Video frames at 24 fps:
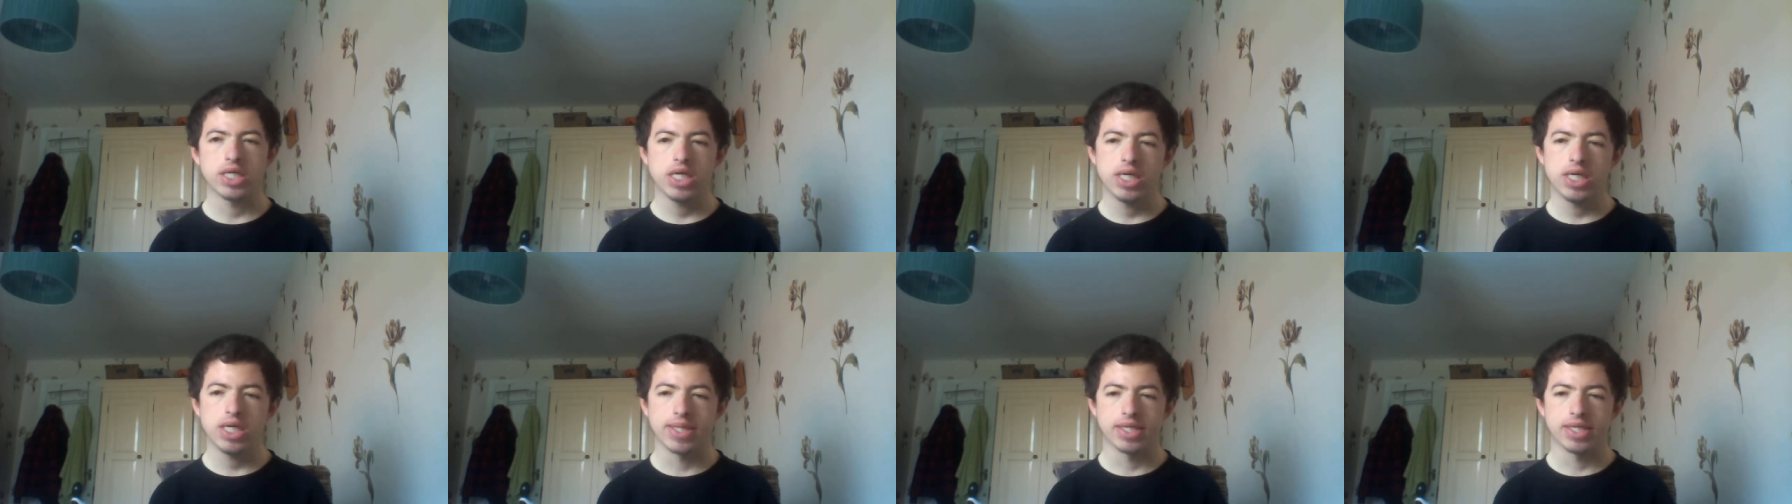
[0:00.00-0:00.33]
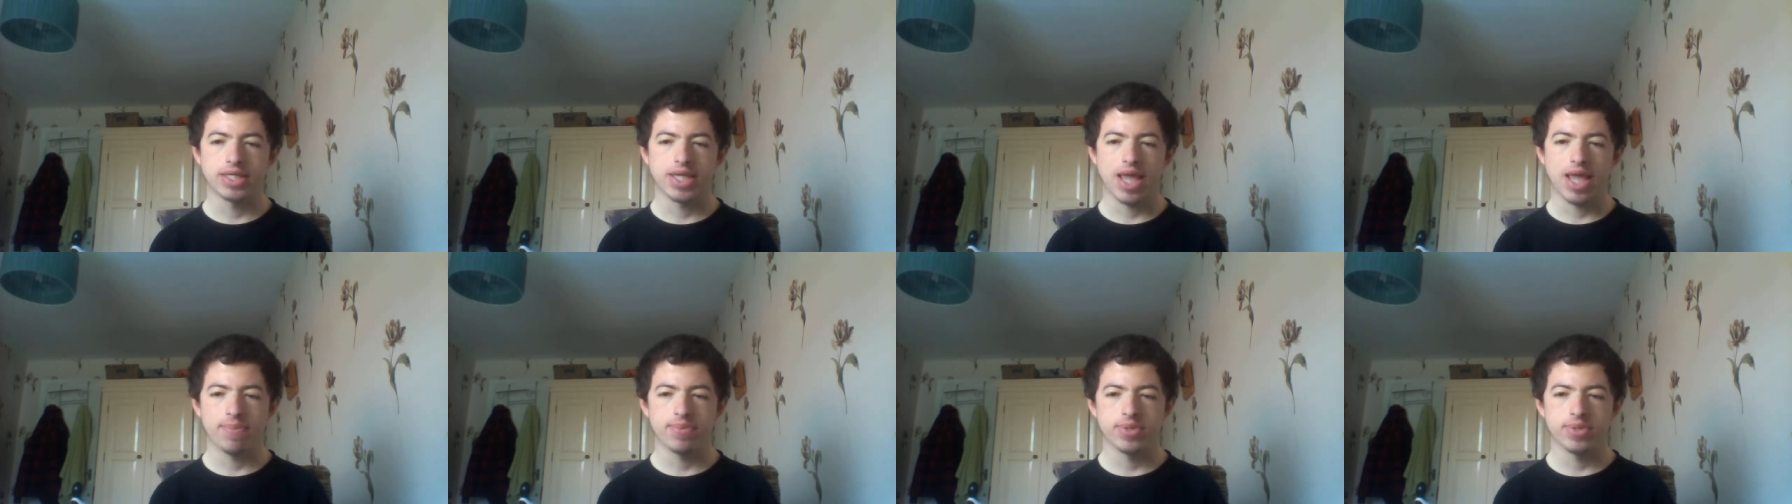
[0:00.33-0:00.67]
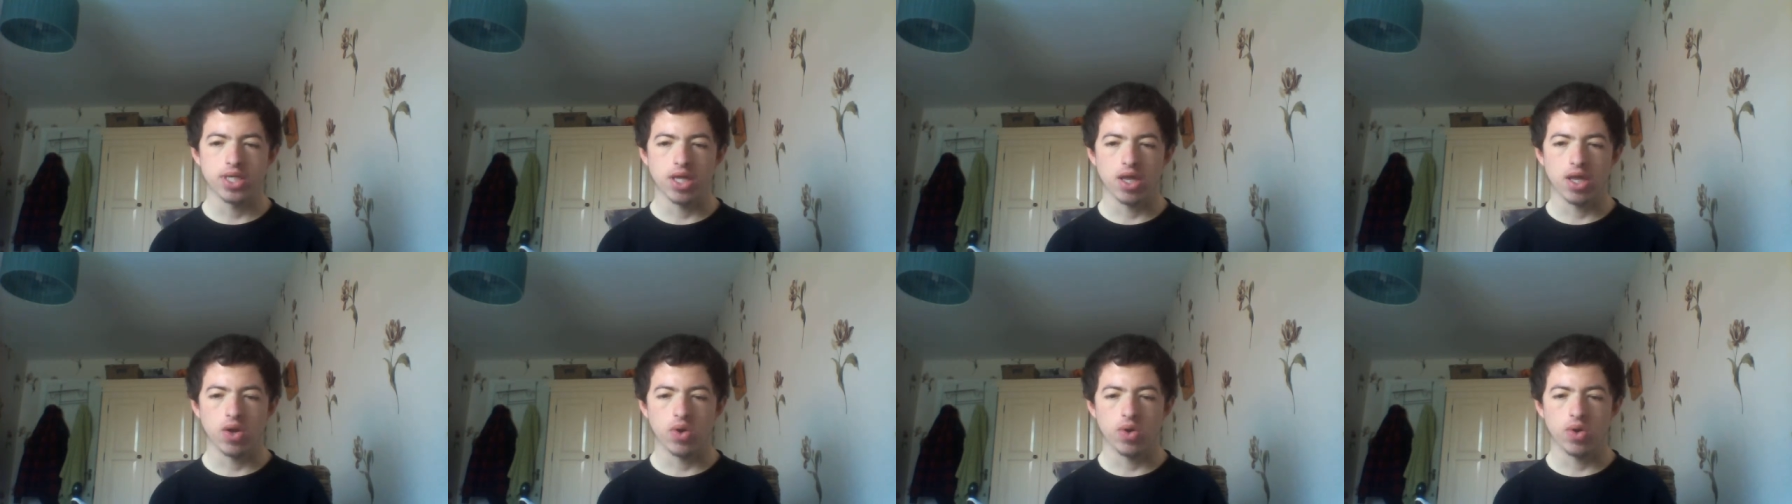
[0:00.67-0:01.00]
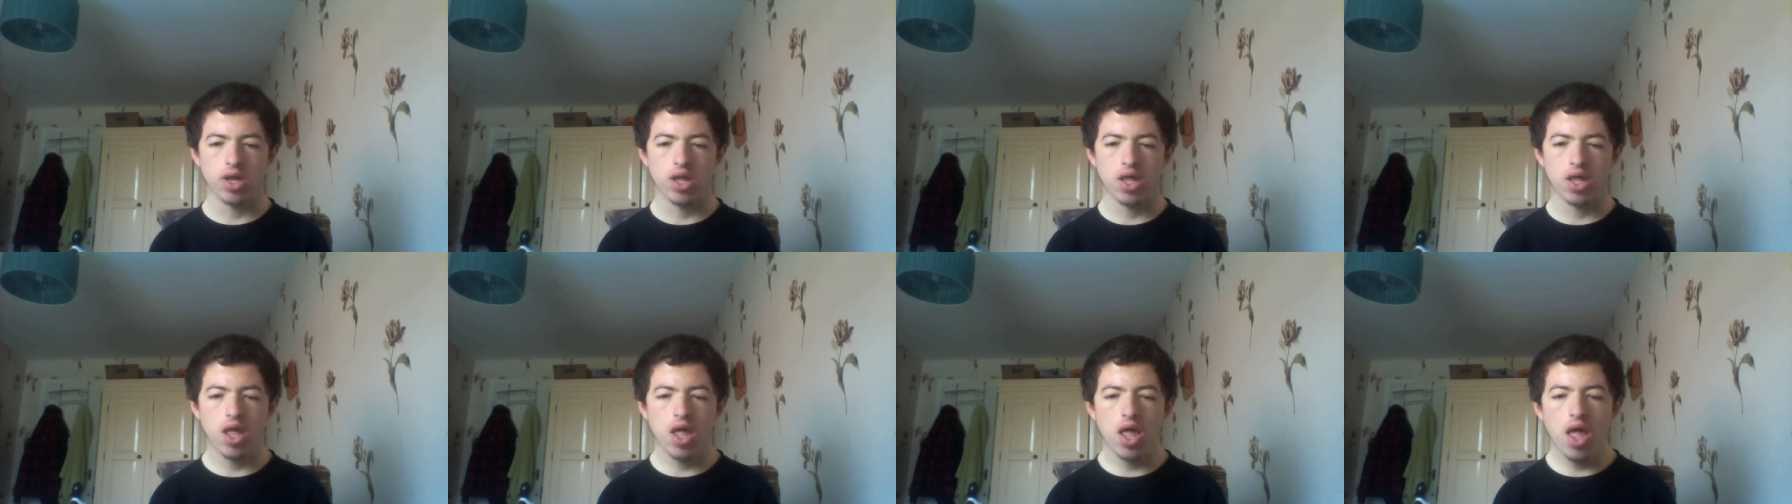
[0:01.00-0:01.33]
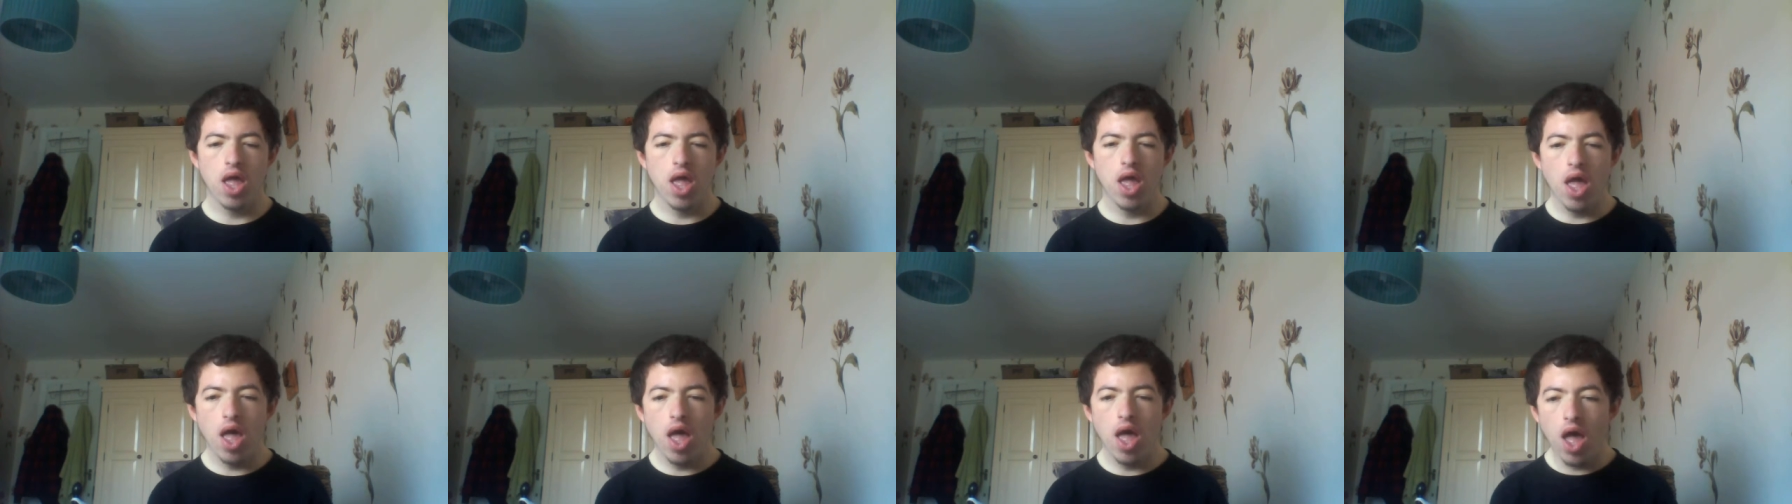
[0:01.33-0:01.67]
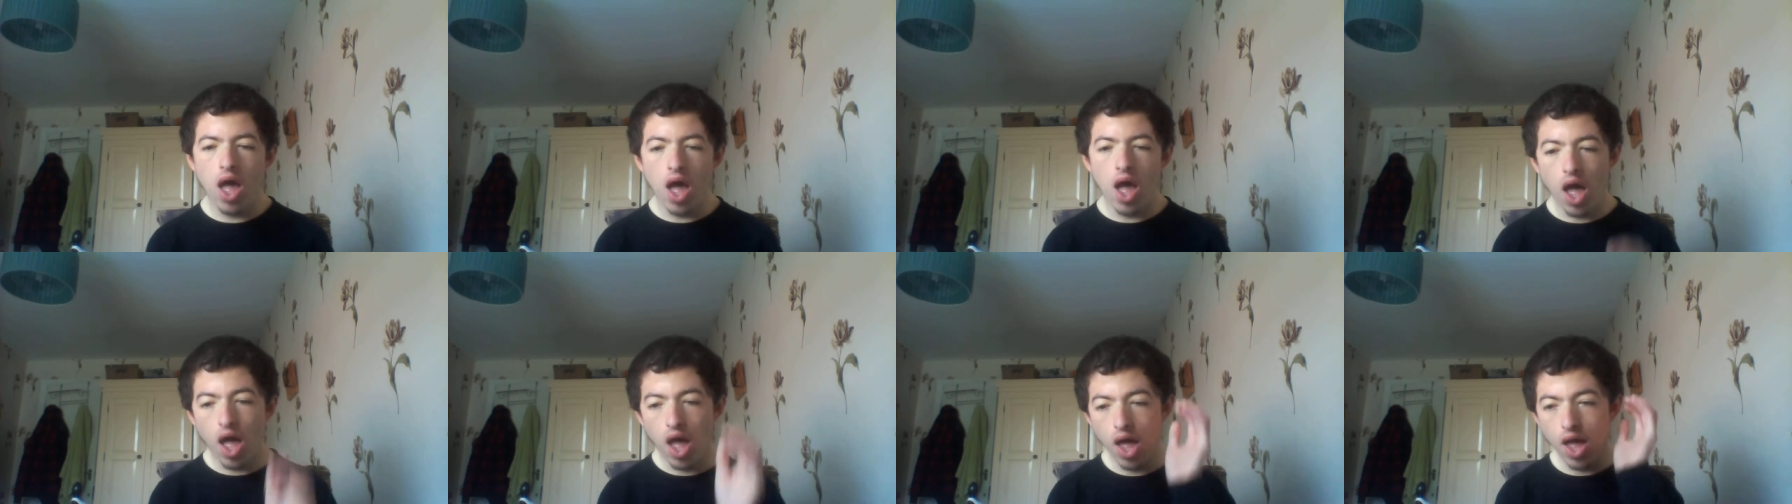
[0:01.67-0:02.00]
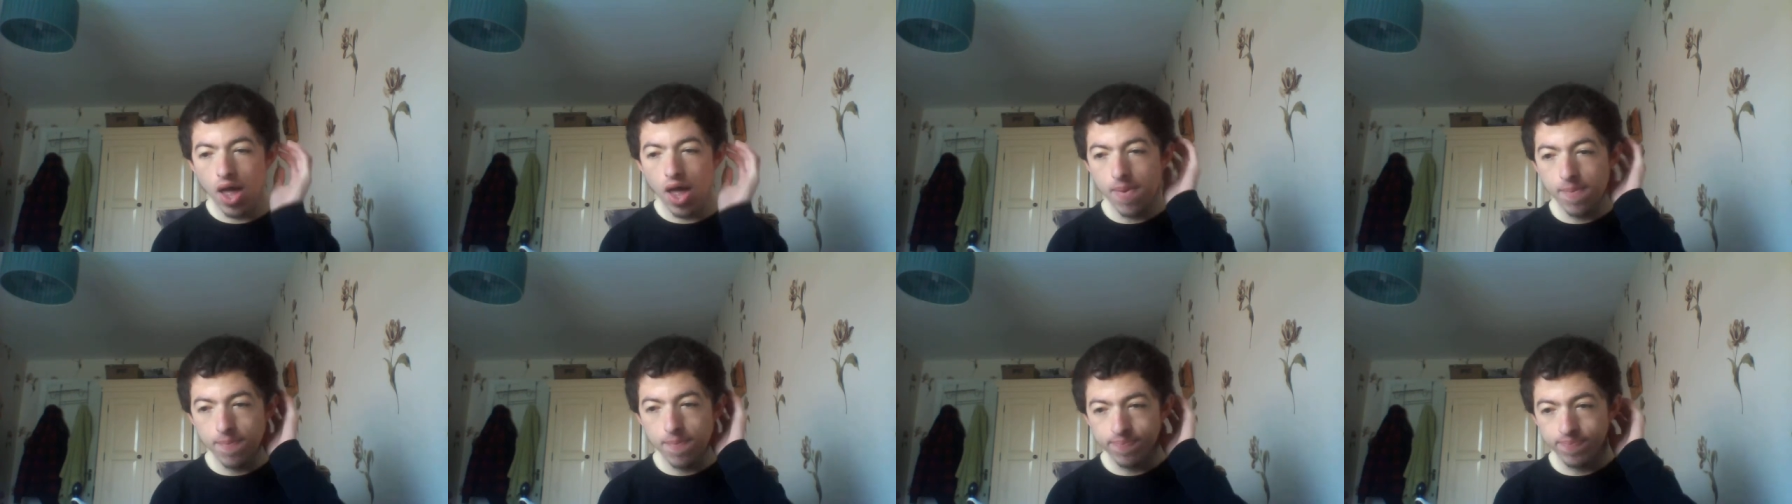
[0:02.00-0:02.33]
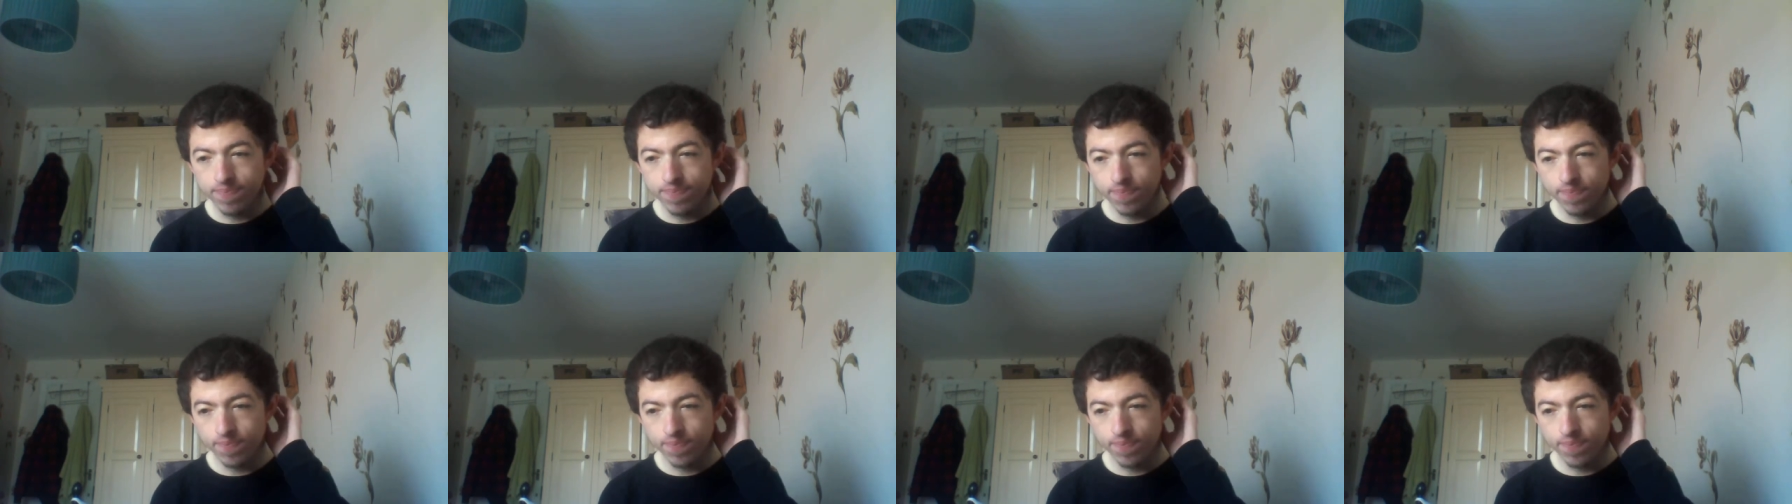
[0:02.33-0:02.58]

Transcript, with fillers: in this episode. Um,